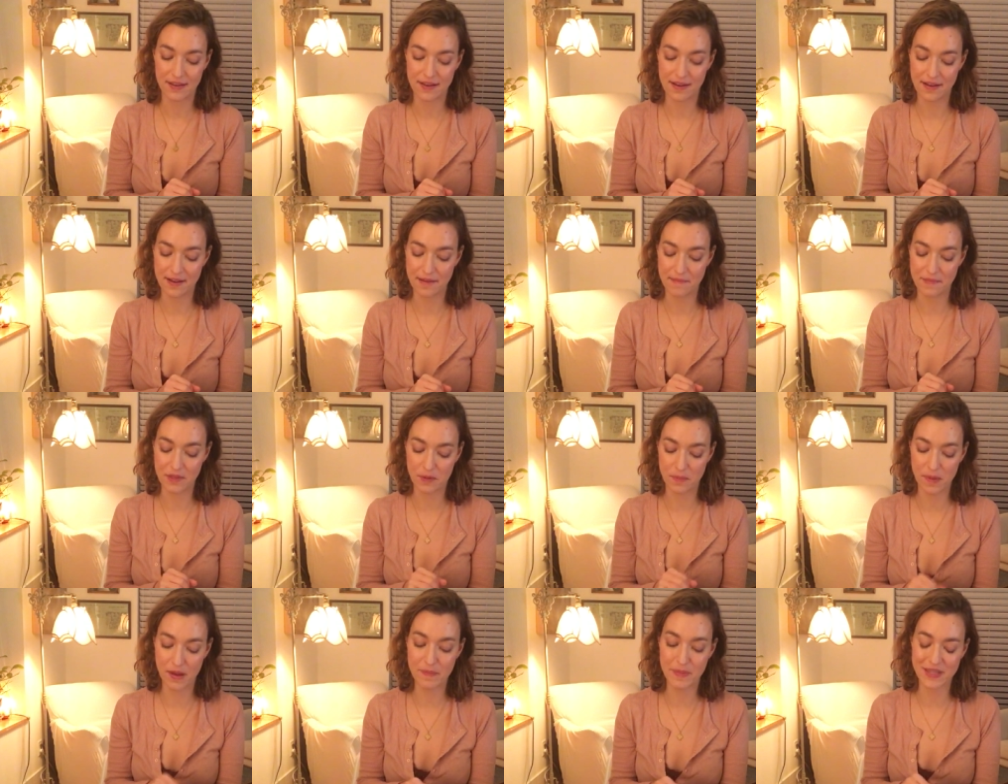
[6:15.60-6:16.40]
Um,
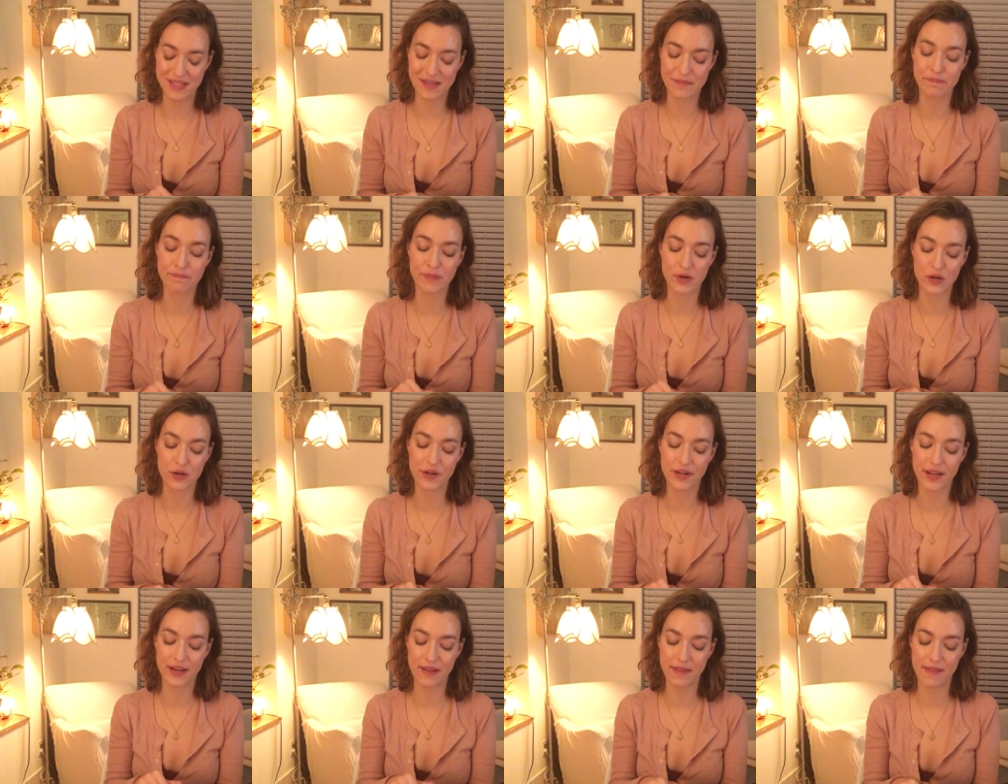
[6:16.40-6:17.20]
there might be some
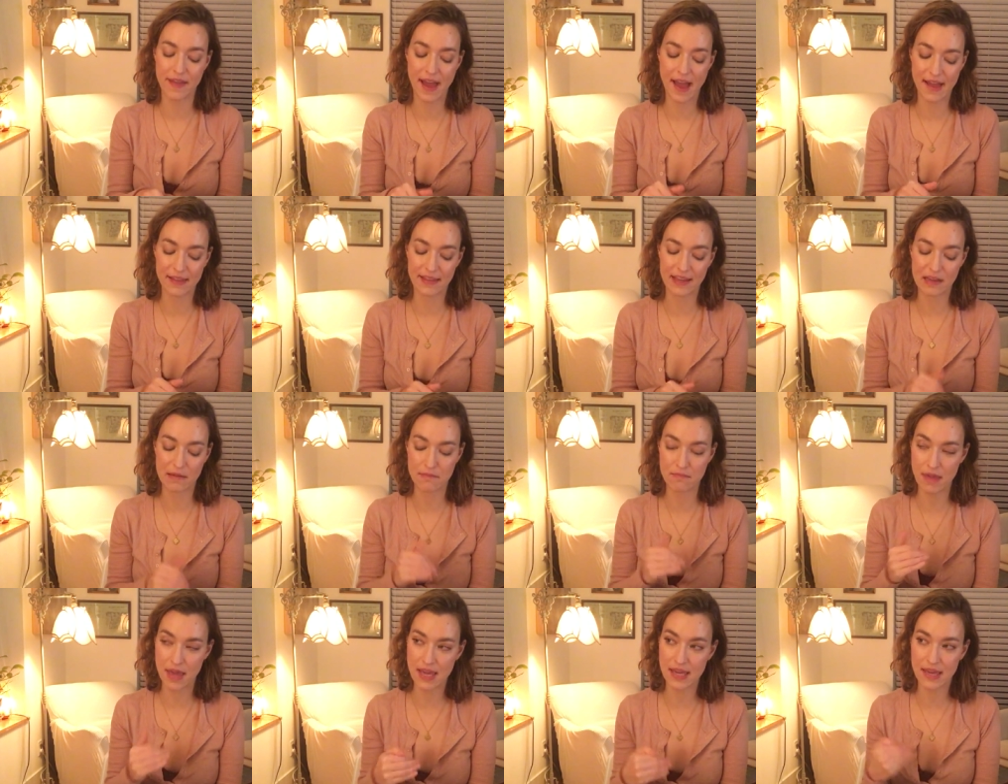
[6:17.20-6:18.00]
burden in that, like
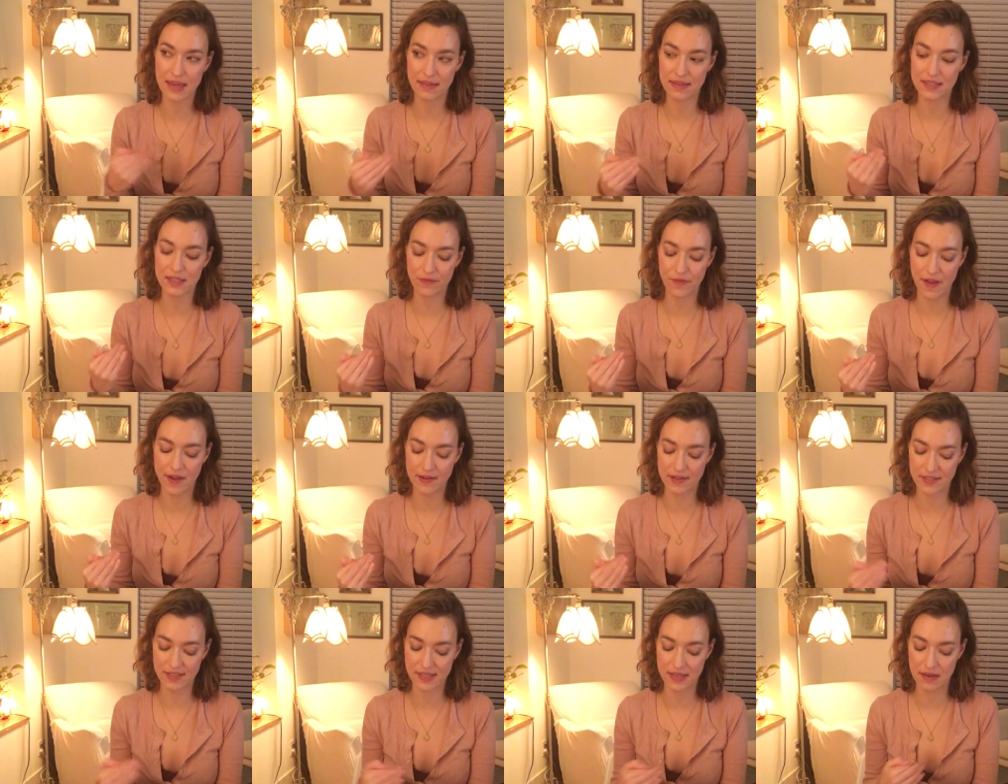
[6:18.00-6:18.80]
making this
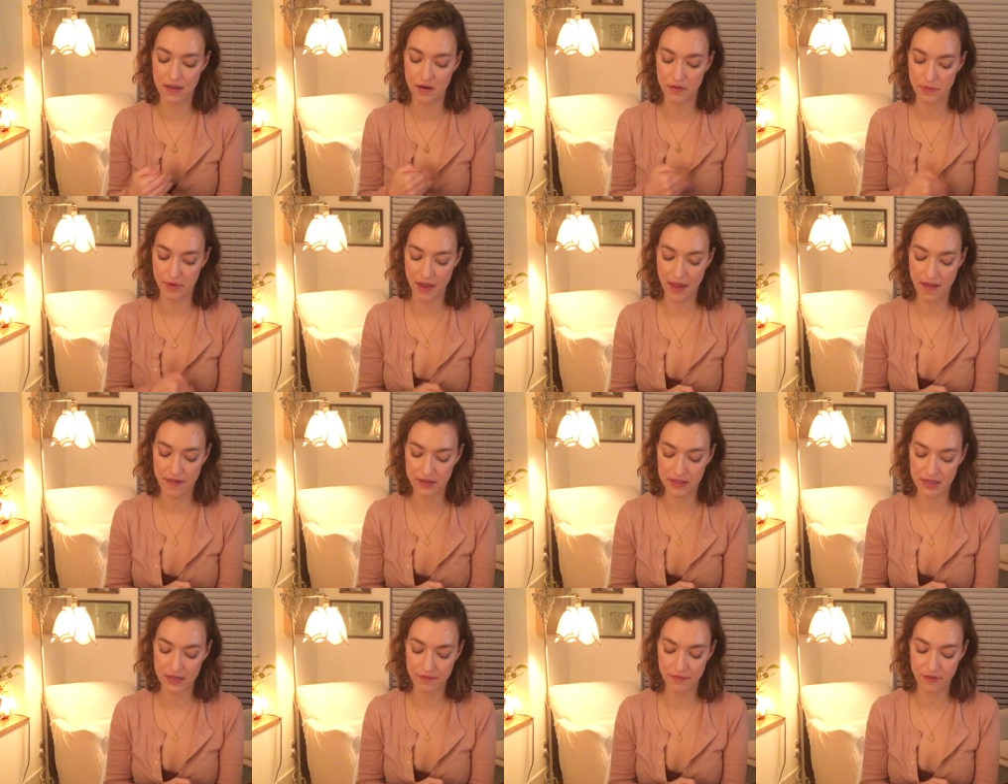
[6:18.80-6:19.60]
fantasy a
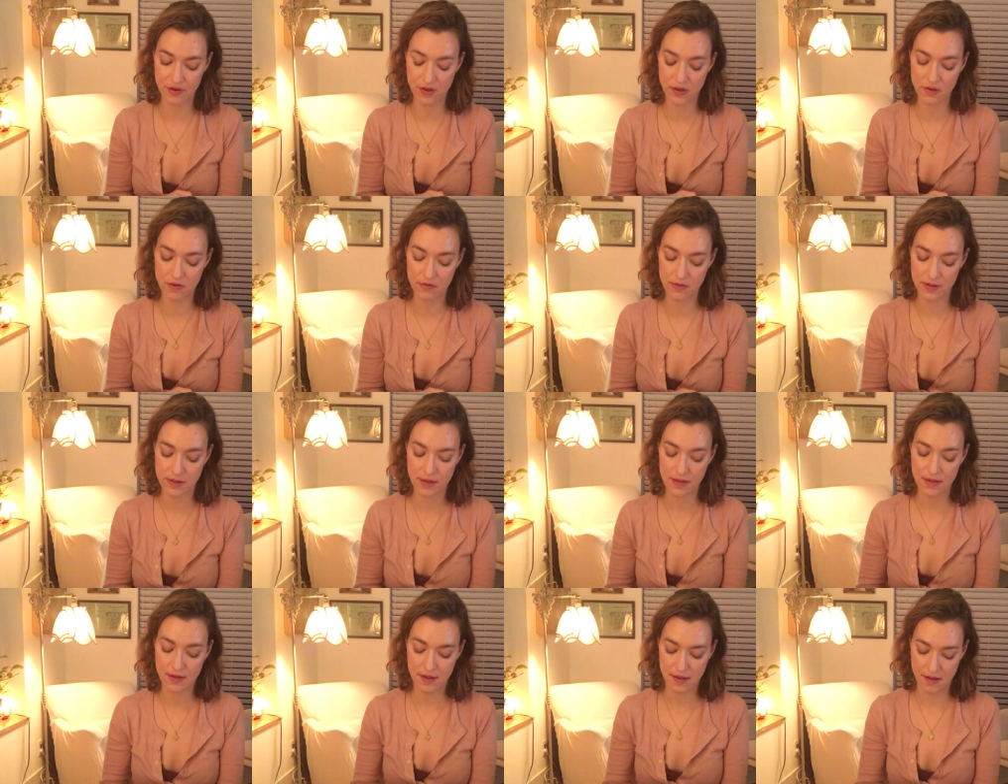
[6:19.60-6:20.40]
reality for you.
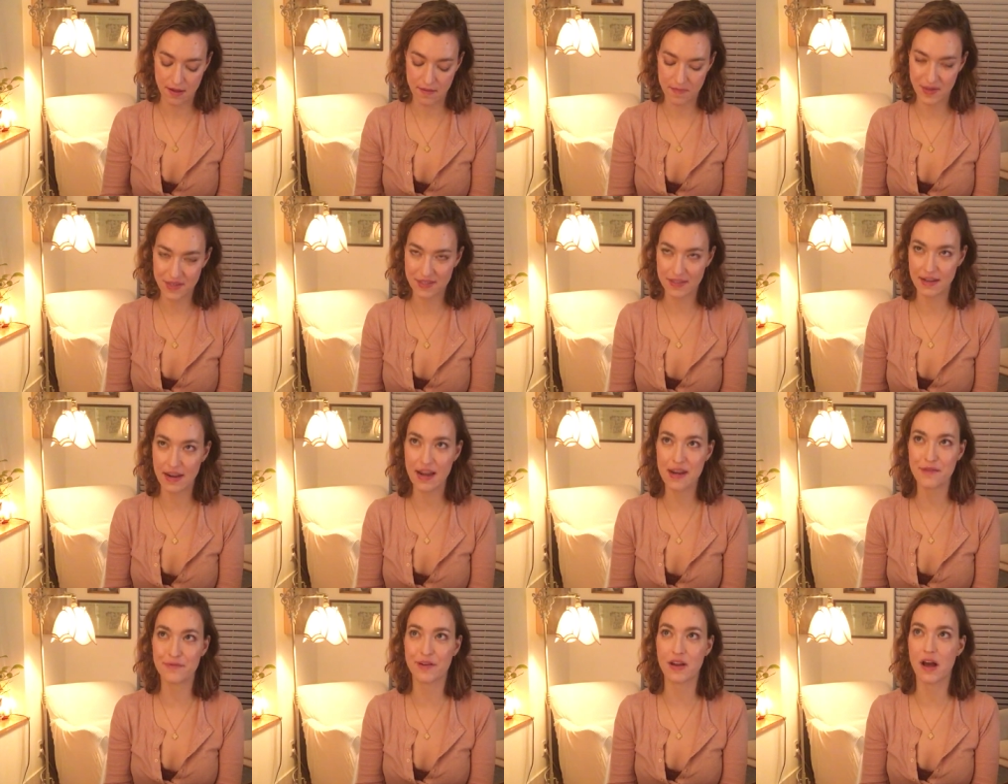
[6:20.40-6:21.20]
Um, because the
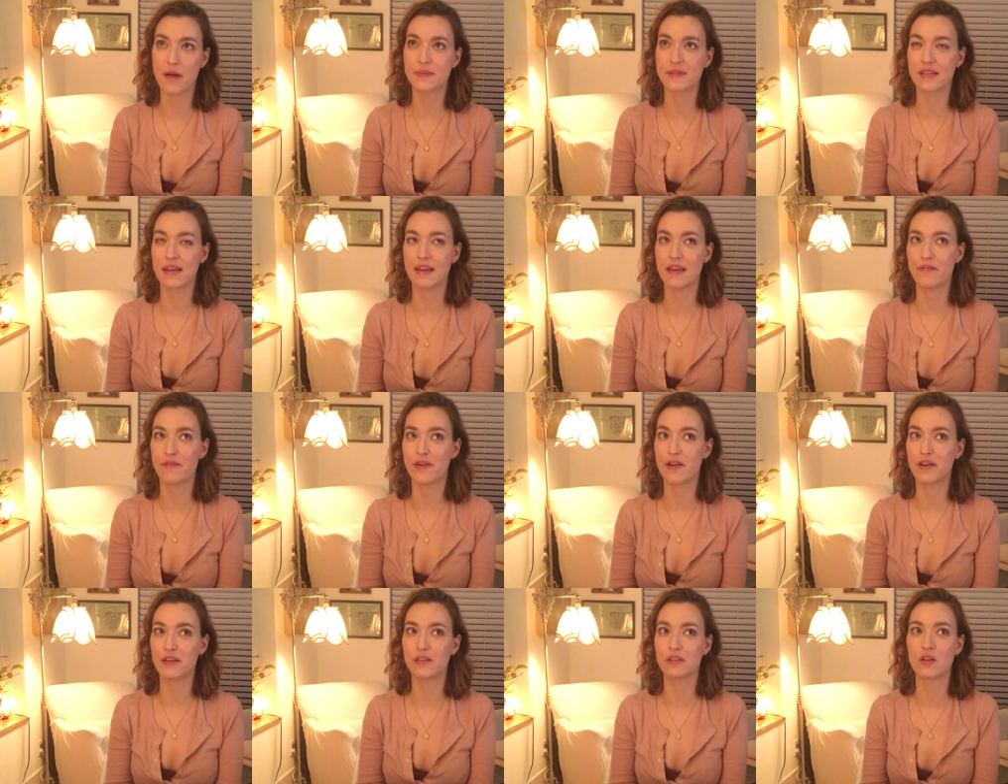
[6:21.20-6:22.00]
Knight of Cups can get
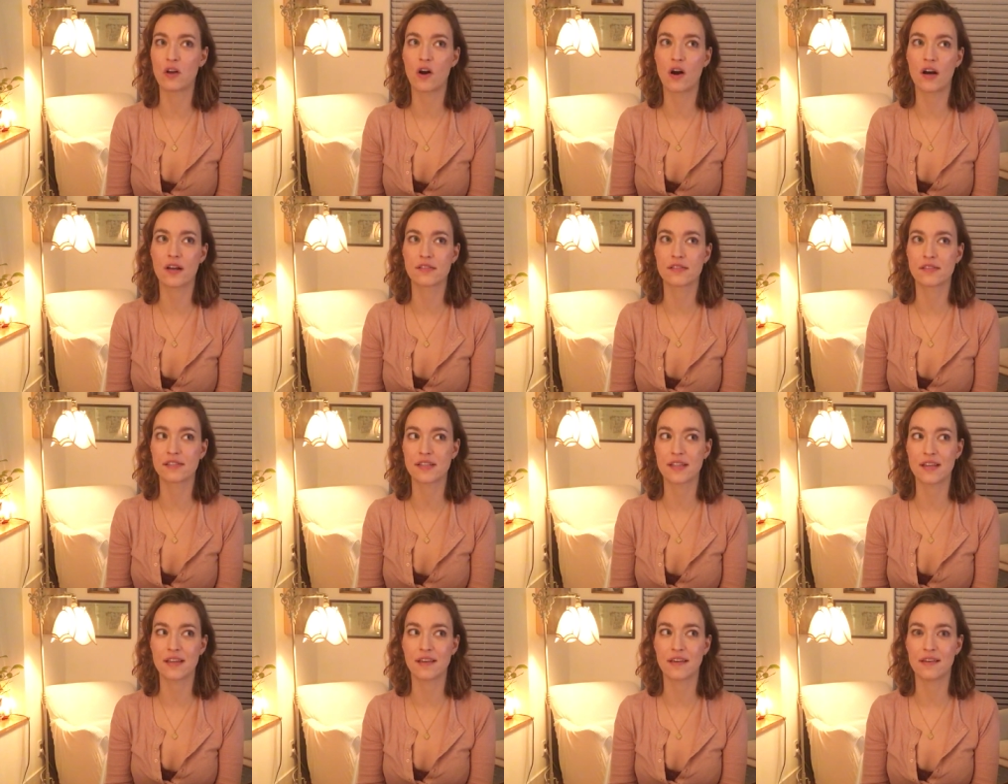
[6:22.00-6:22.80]
very lost
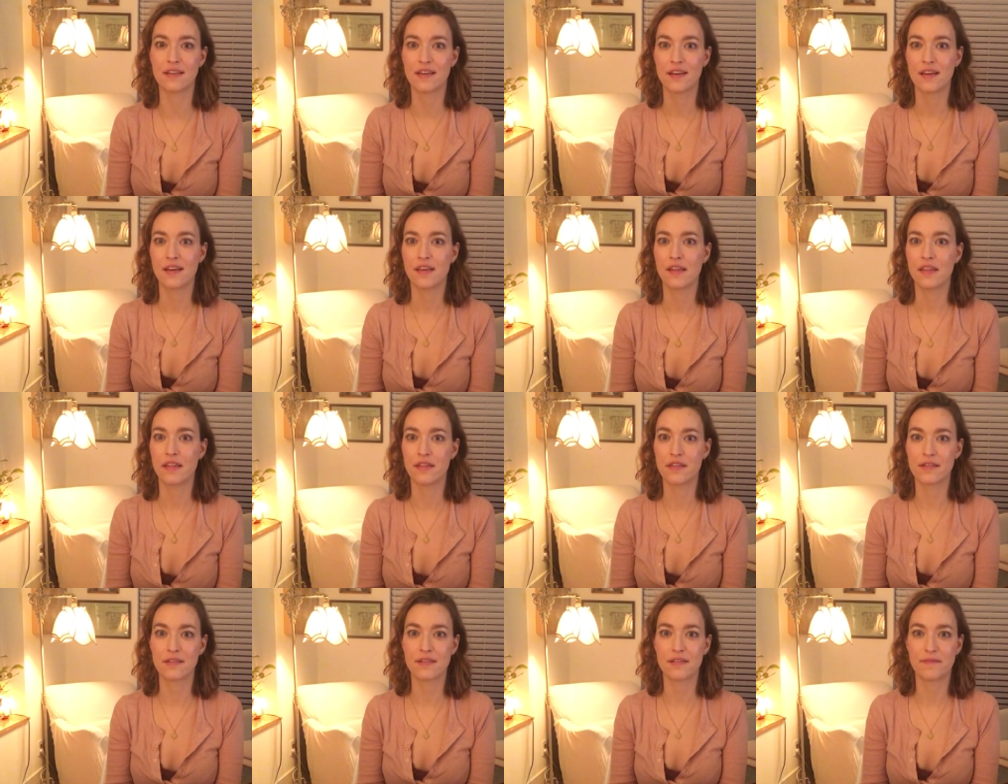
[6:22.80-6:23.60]
in
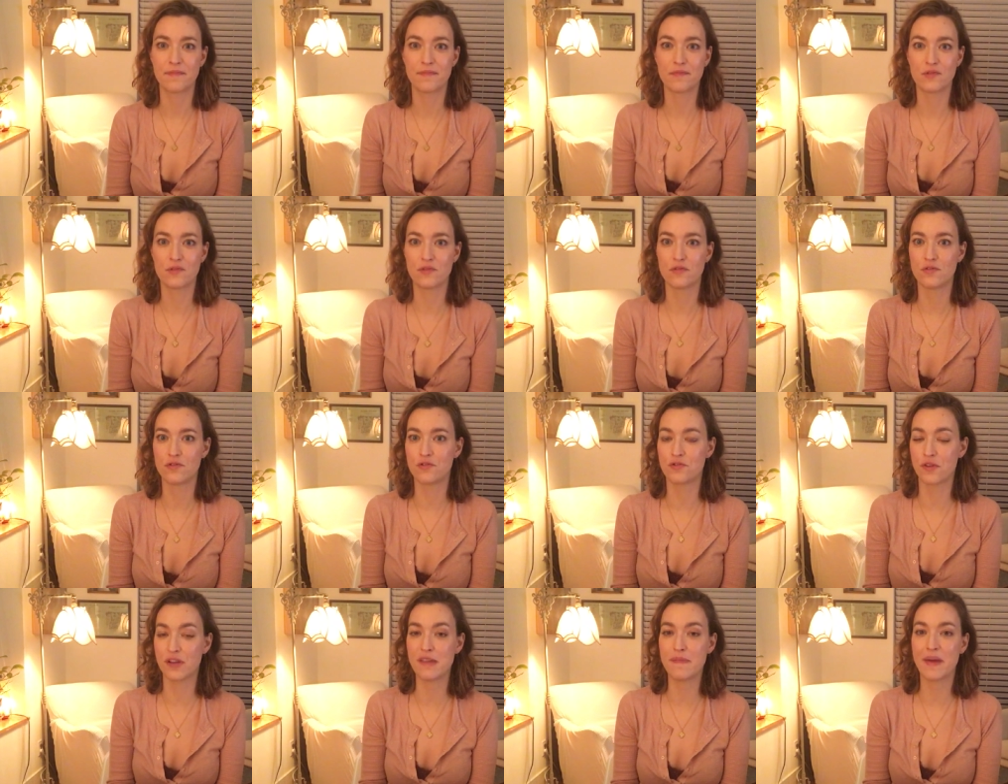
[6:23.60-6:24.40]
the
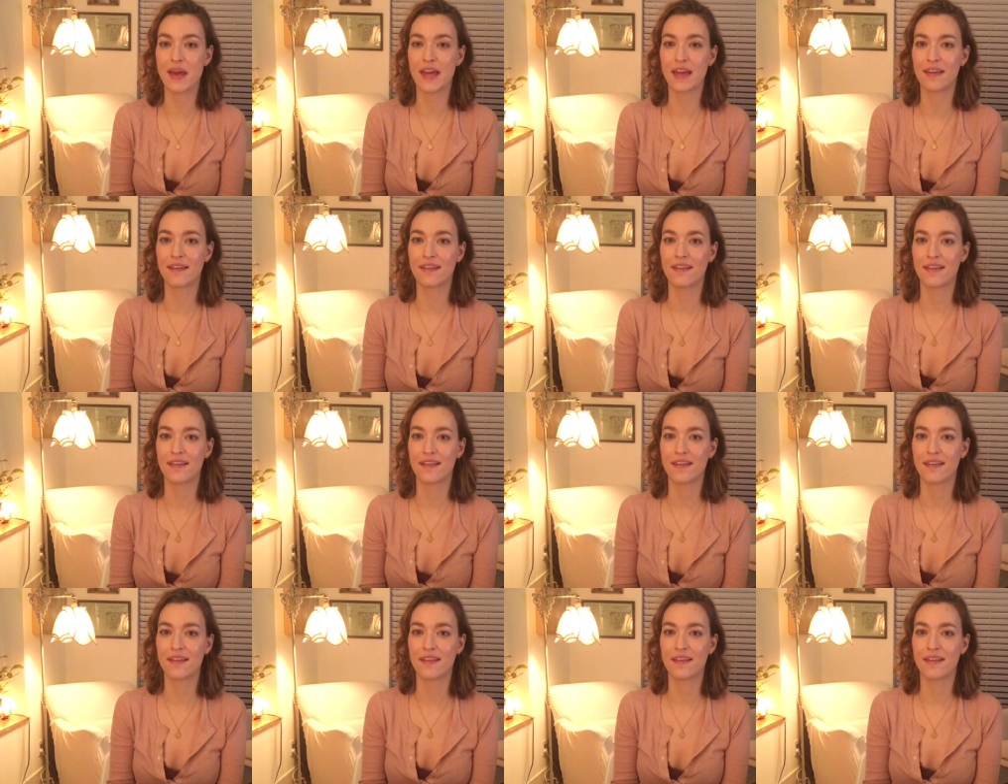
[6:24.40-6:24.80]
dreaming.